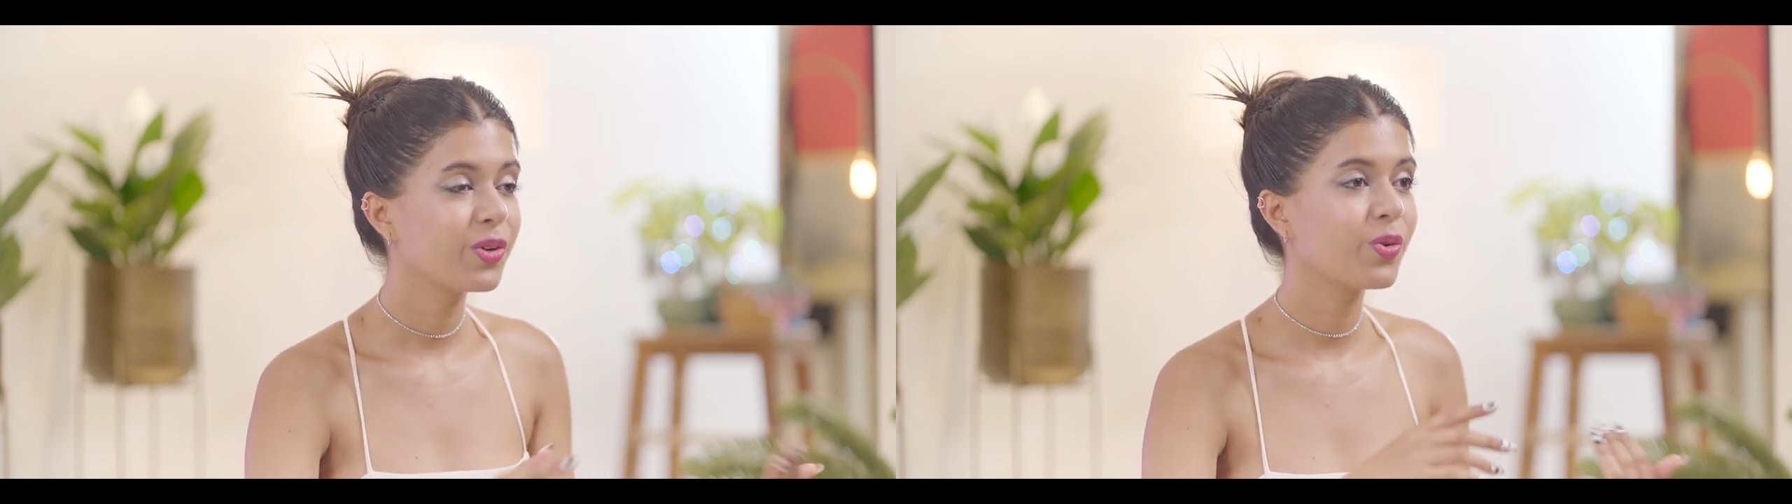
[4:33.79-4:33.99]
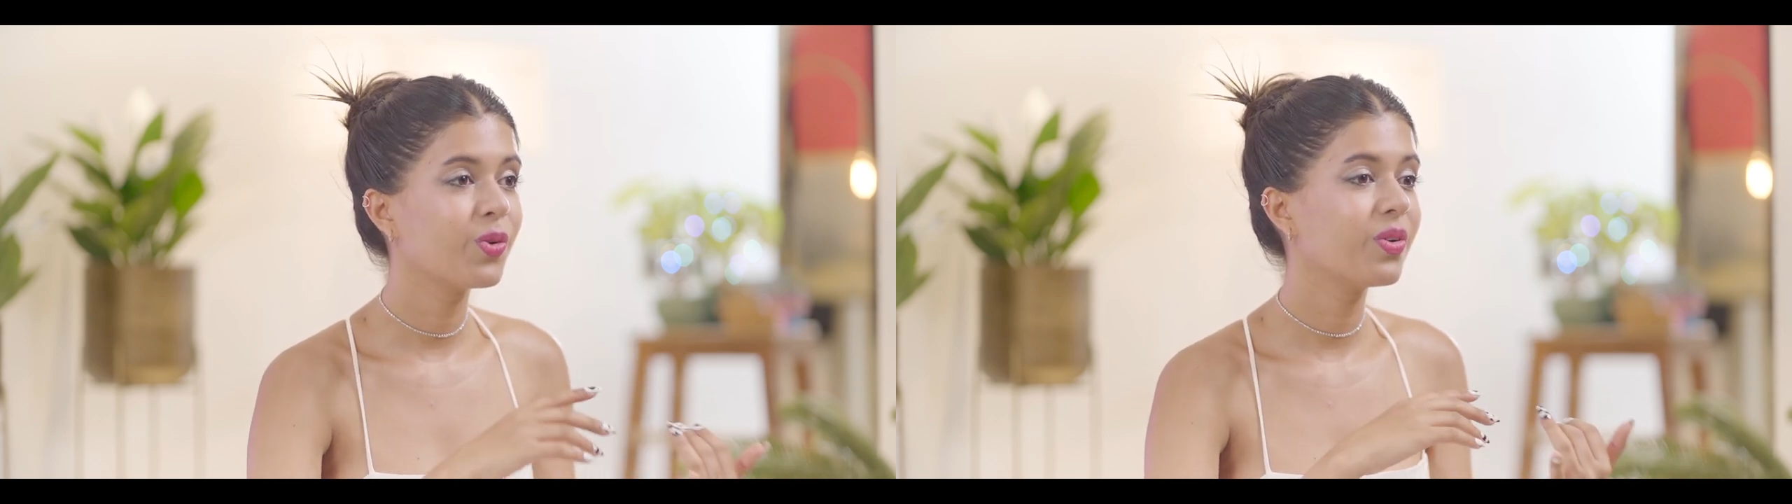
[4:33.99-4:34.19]
you
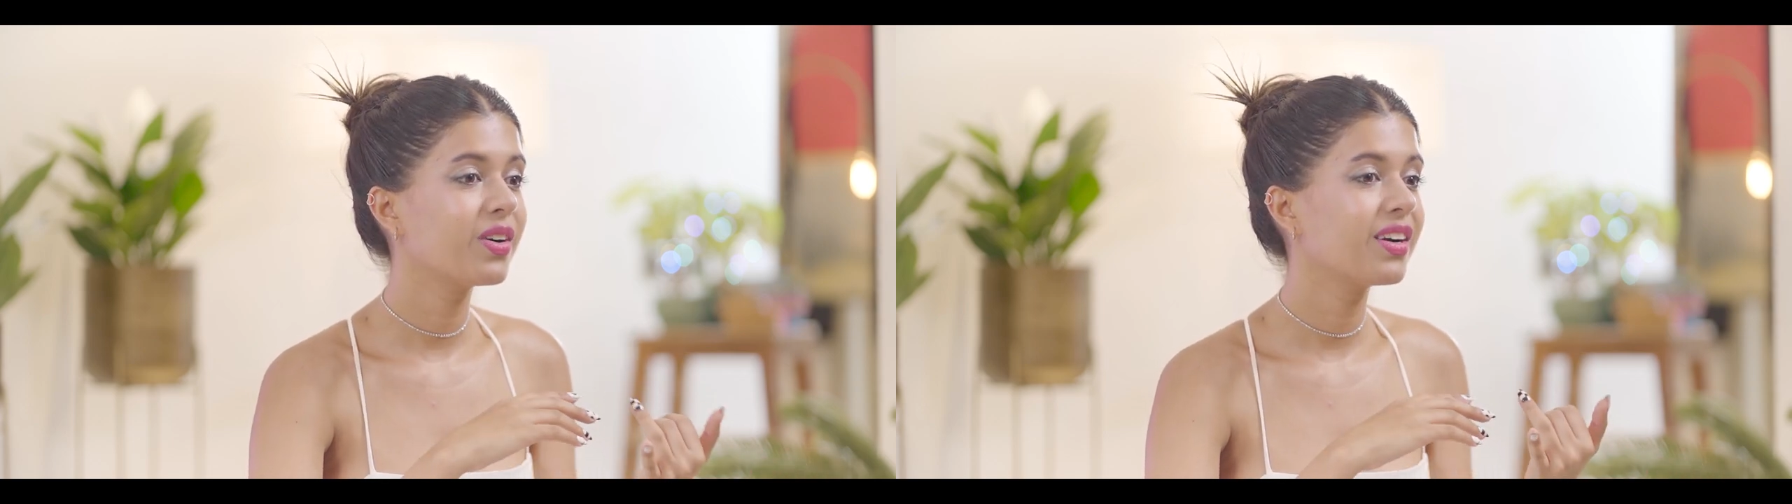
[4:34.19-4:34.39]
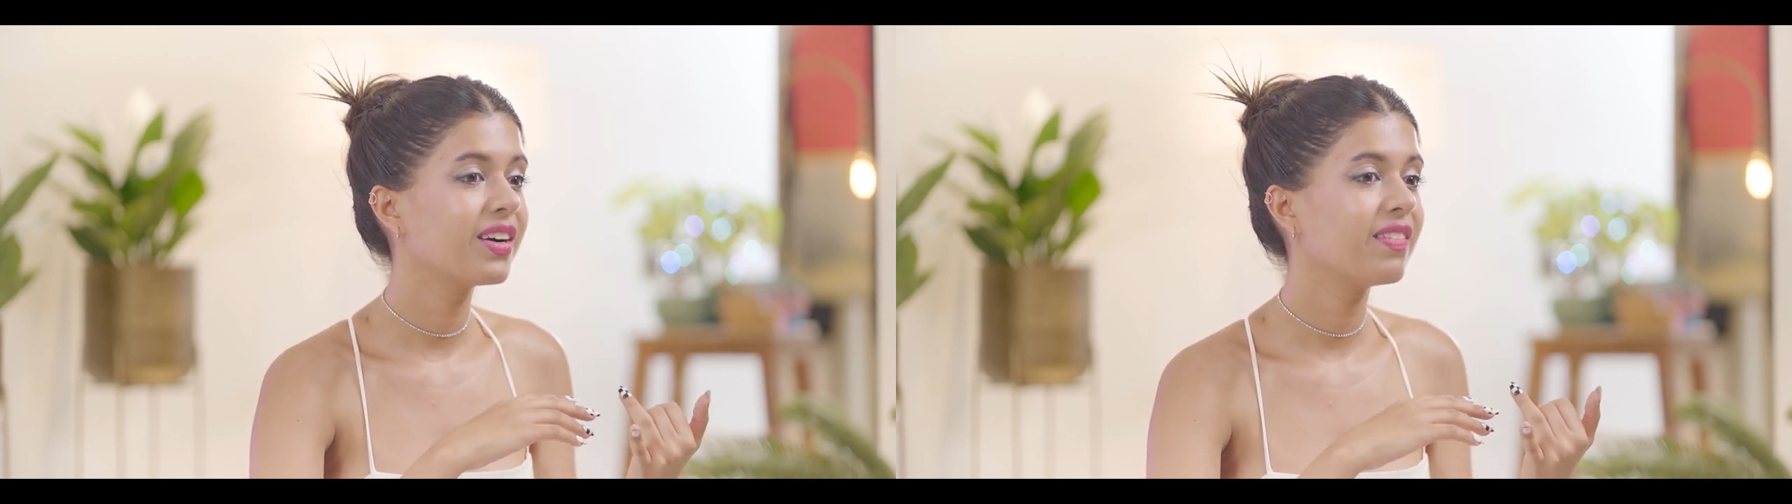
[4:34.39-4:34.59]
know,
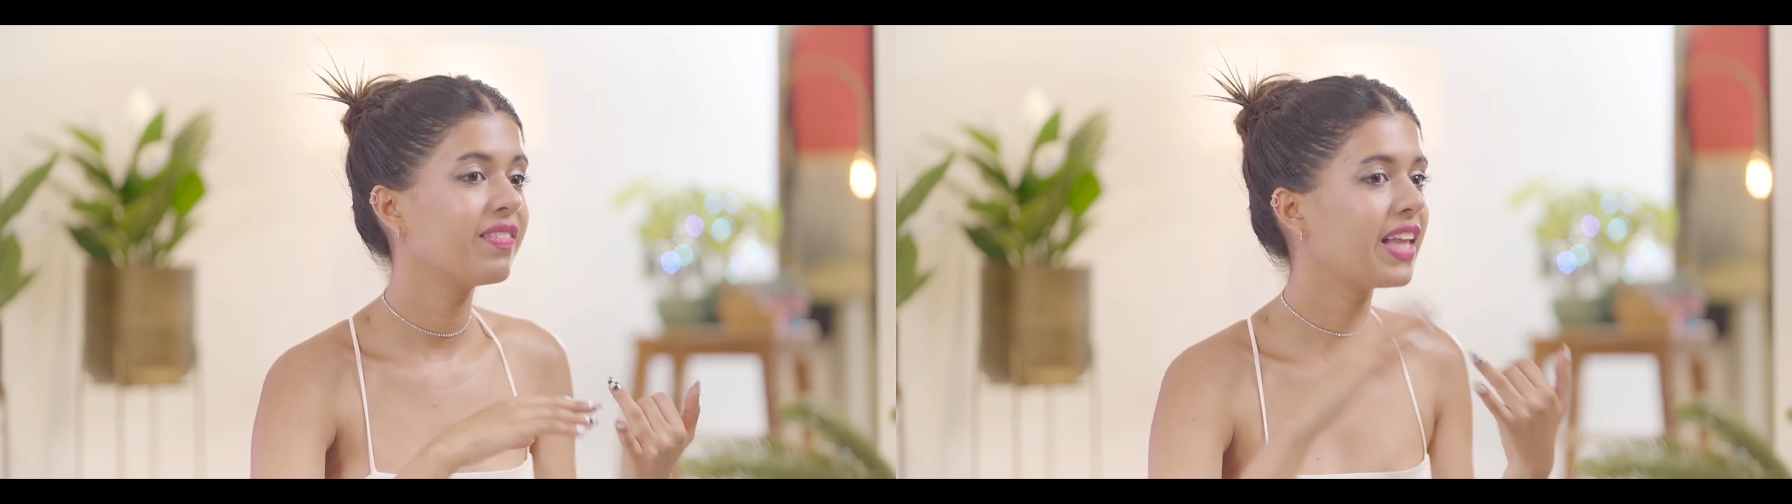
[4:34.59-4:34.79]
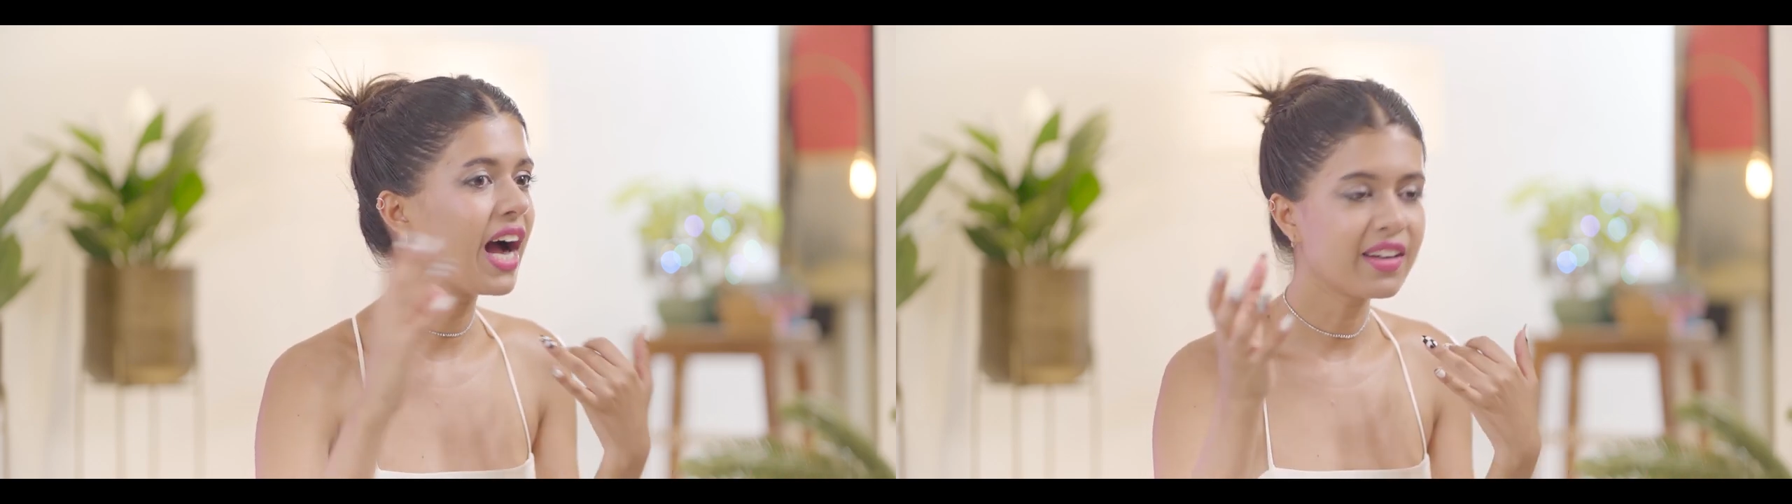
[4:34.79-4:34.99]

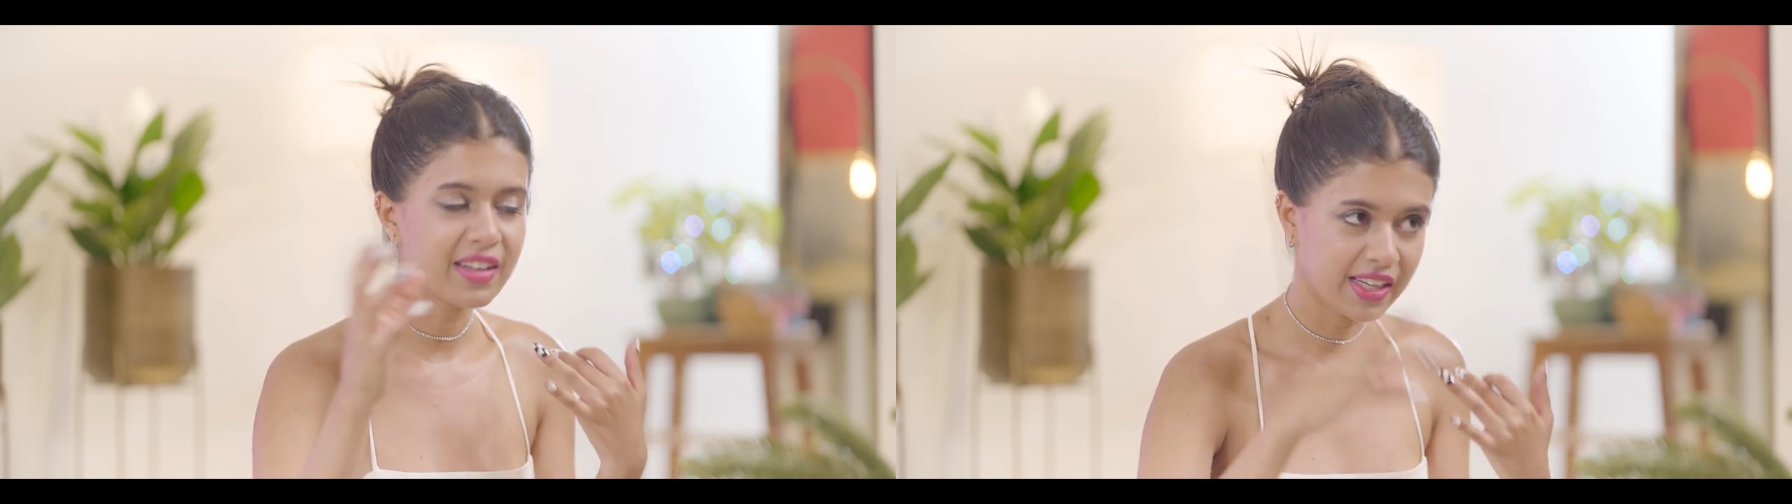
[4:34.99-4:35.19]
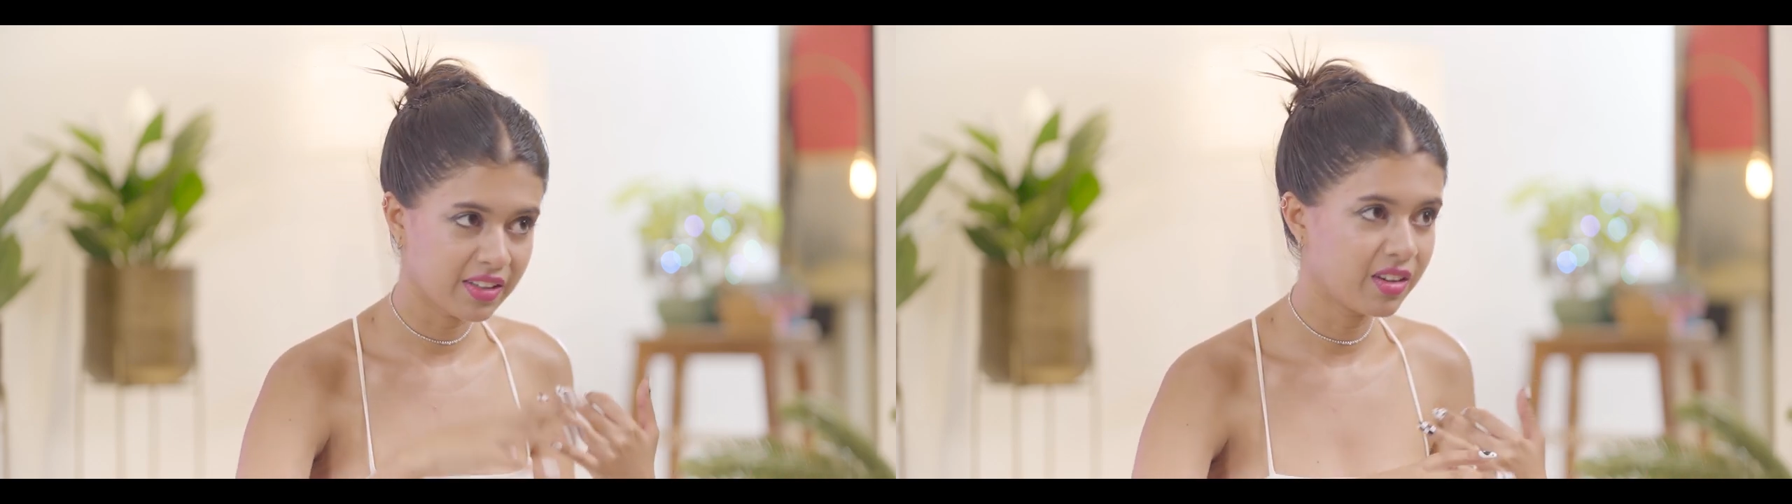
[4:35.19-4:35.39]
with our
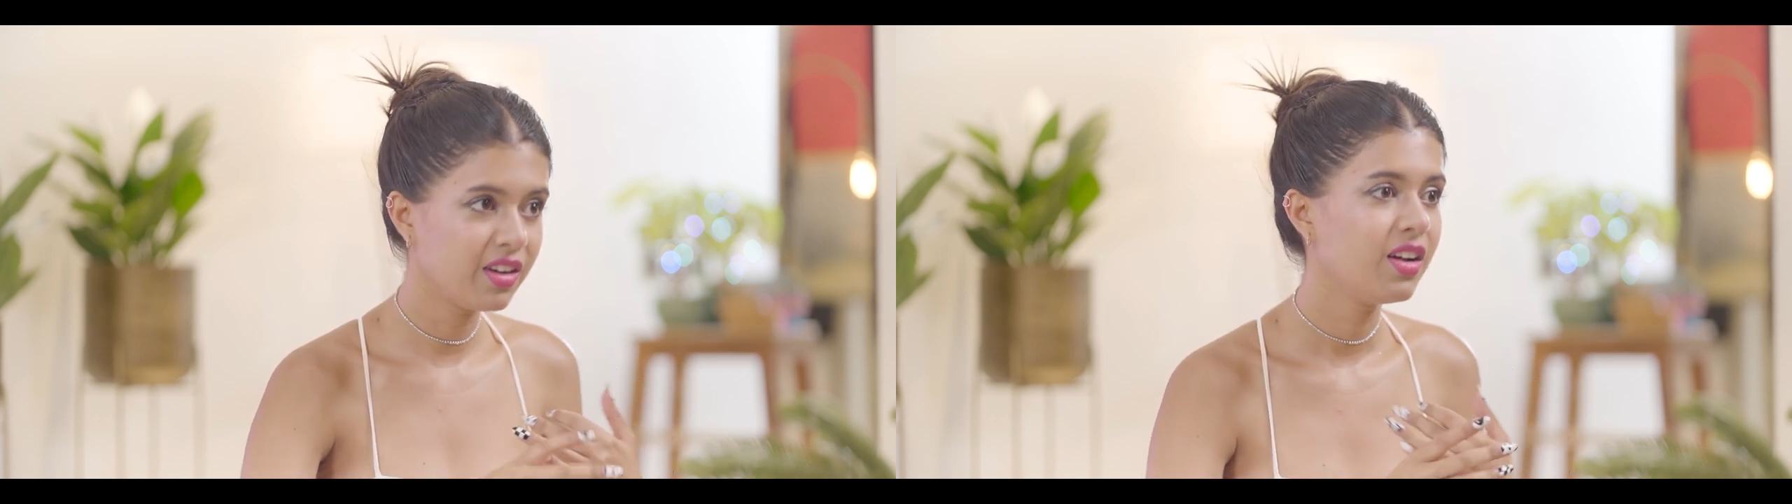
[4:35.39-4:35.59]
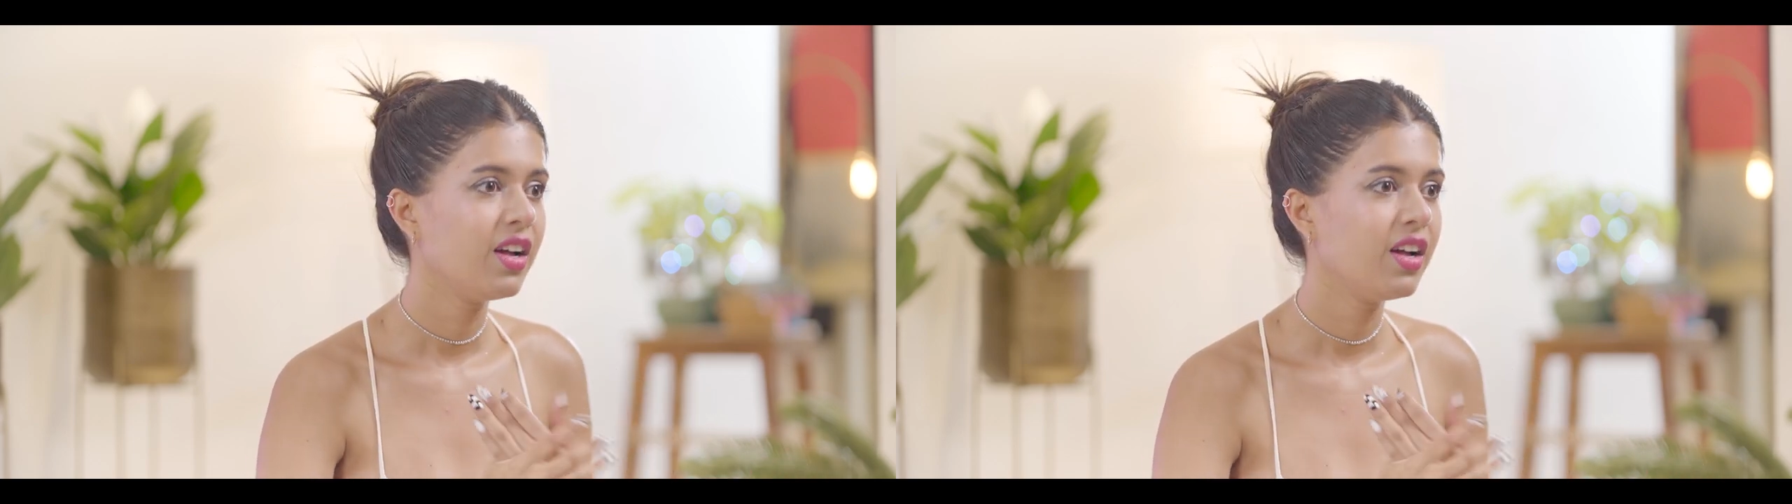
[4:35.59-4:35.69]
trainer.